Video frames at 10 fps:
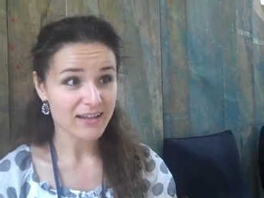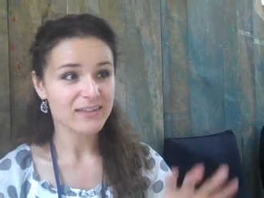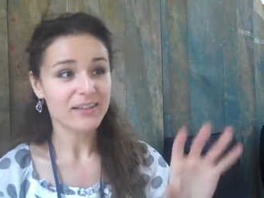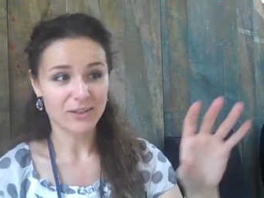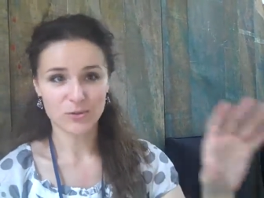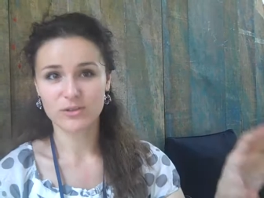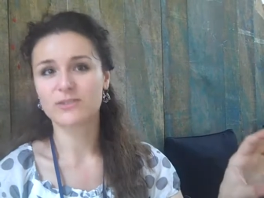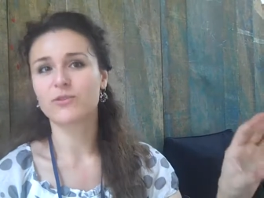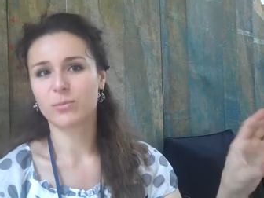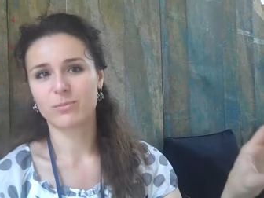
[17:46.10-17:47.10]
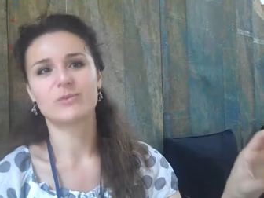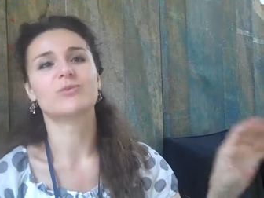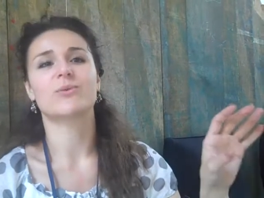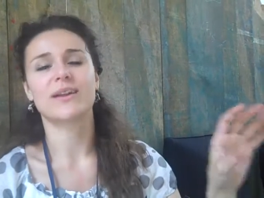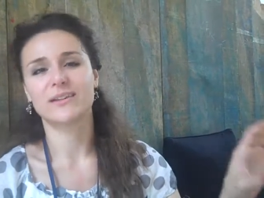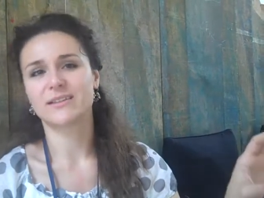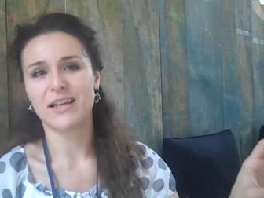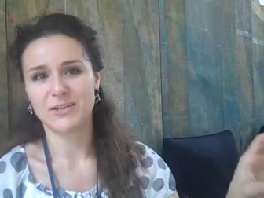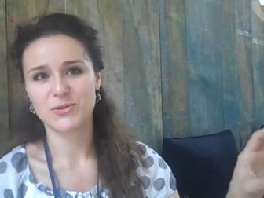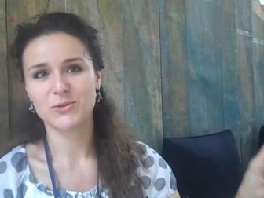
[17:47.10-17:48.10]
And in order for people to
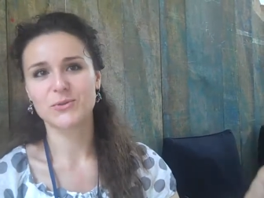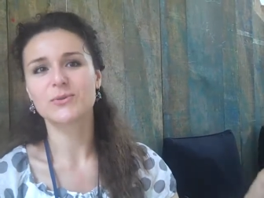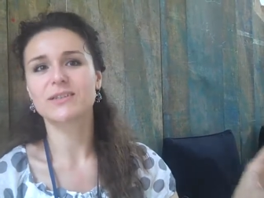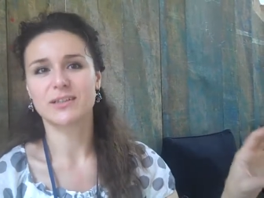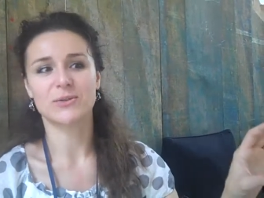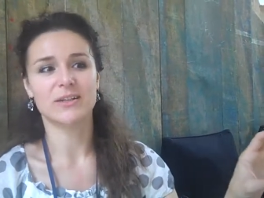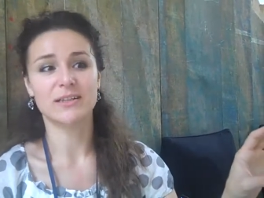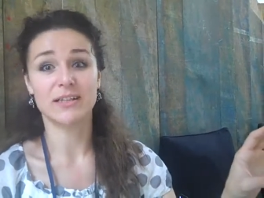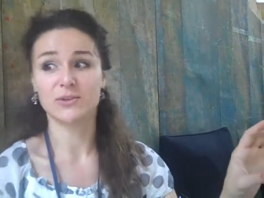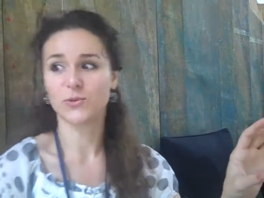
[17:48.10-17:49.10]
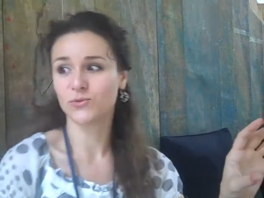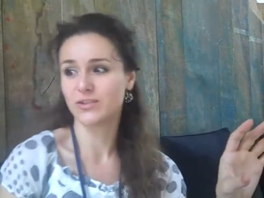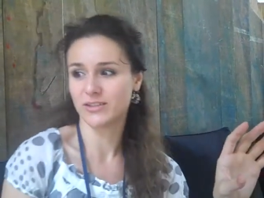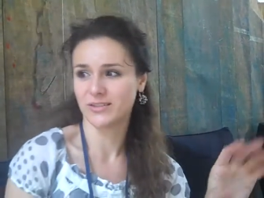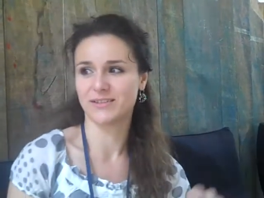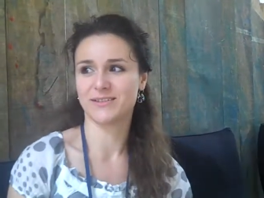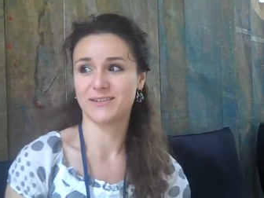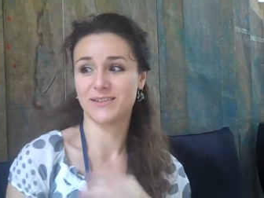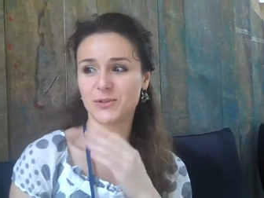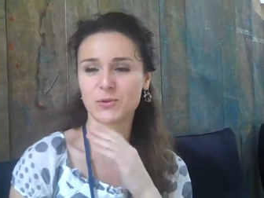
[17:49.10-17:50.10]
recognize you, so and they don't uh,
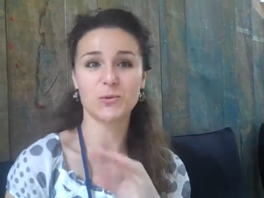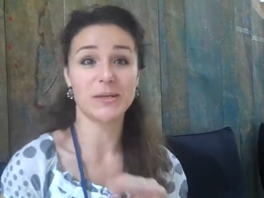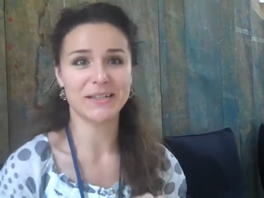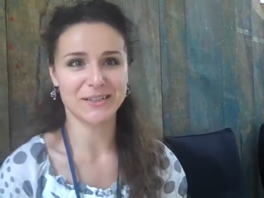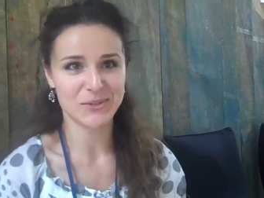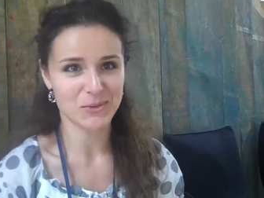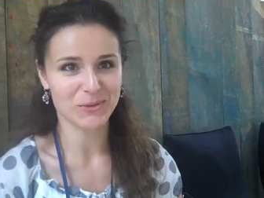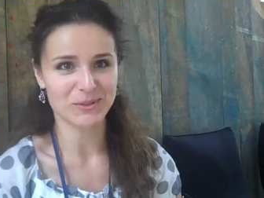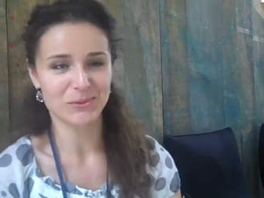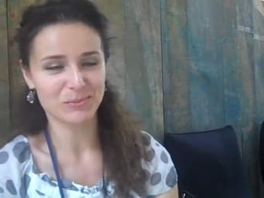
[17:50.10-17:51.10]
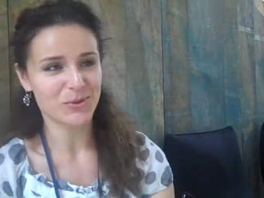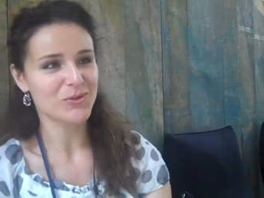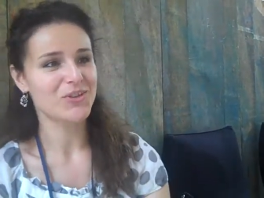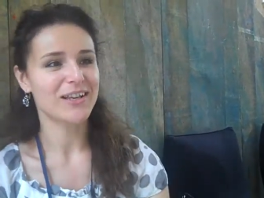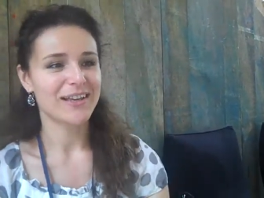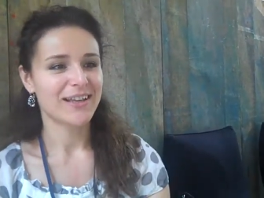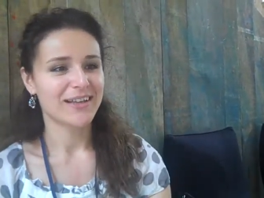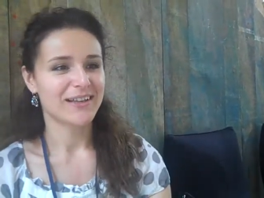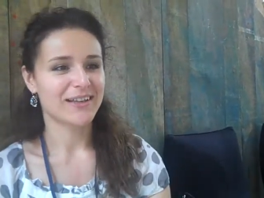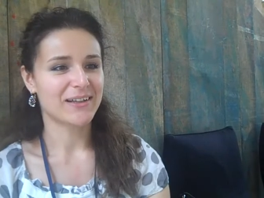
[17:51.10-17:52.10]
look weird at you when you approach,
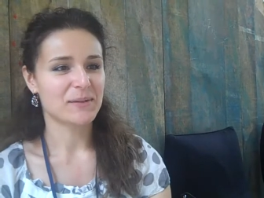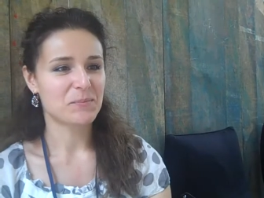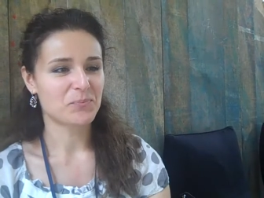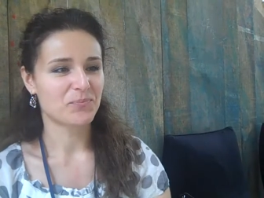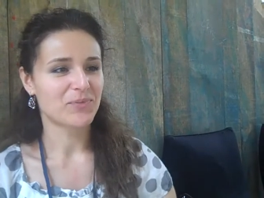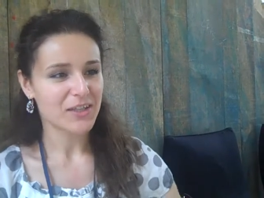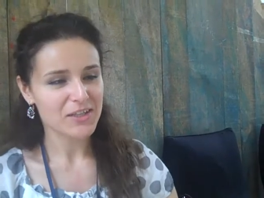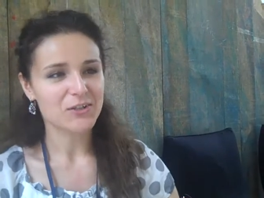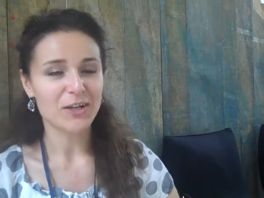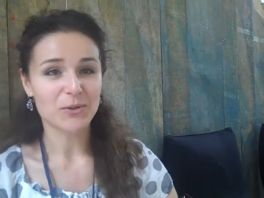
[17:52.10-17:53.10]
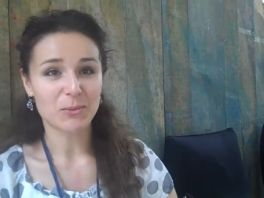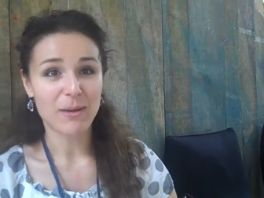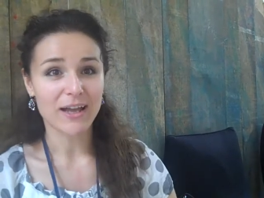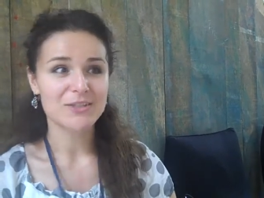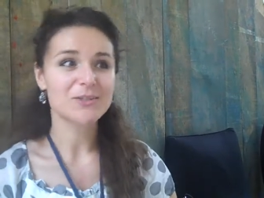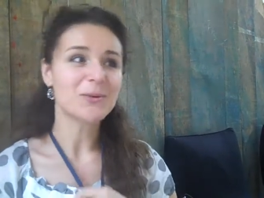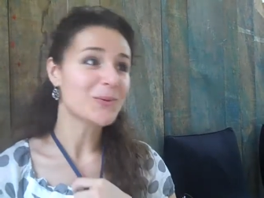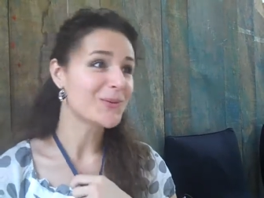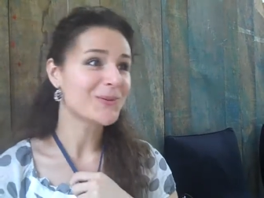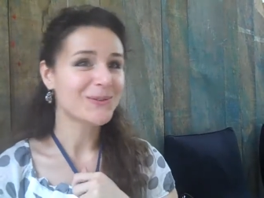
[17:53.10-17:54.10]
um, here are your badges.
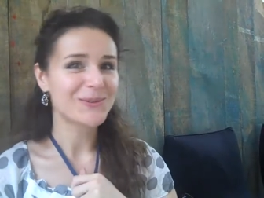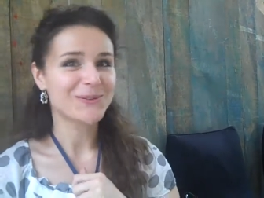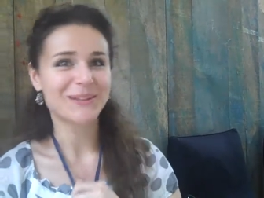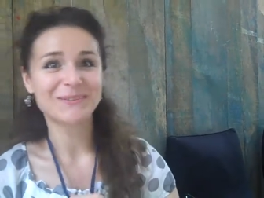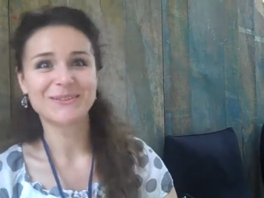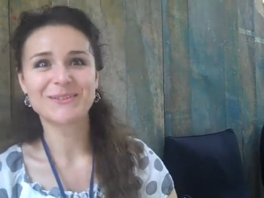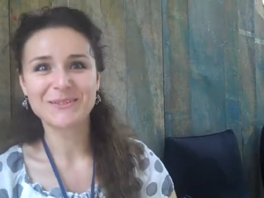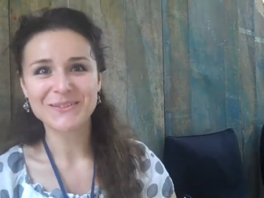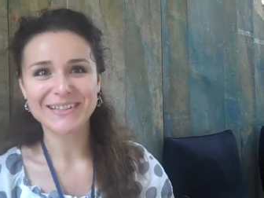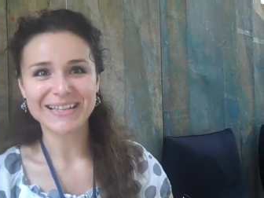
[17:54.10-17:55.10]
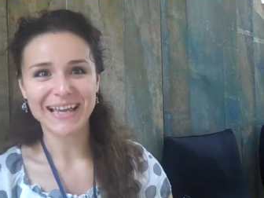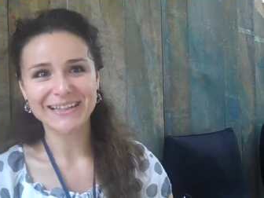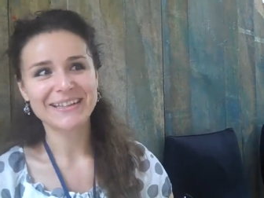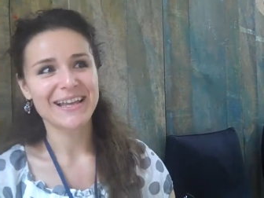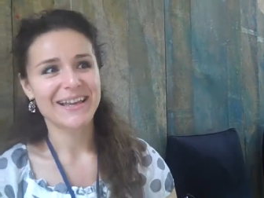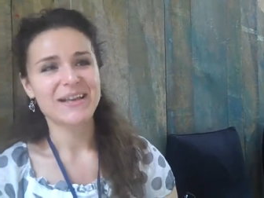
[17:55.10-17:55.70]
Ooh, they were too excited.